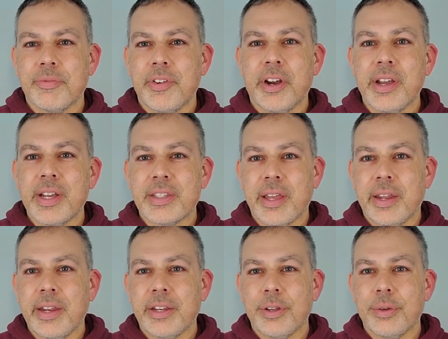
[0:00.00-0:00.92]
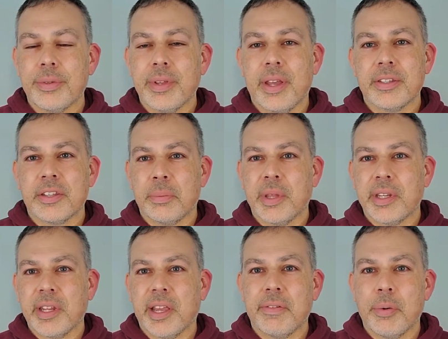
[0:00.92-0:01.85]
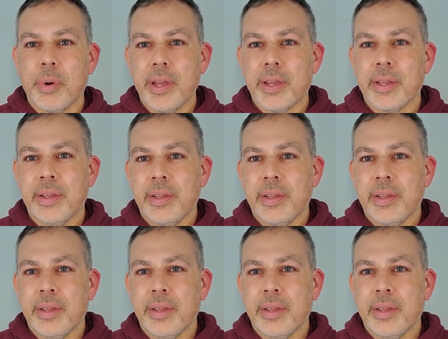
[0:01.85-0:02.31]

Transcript: very exciting news and something to give away.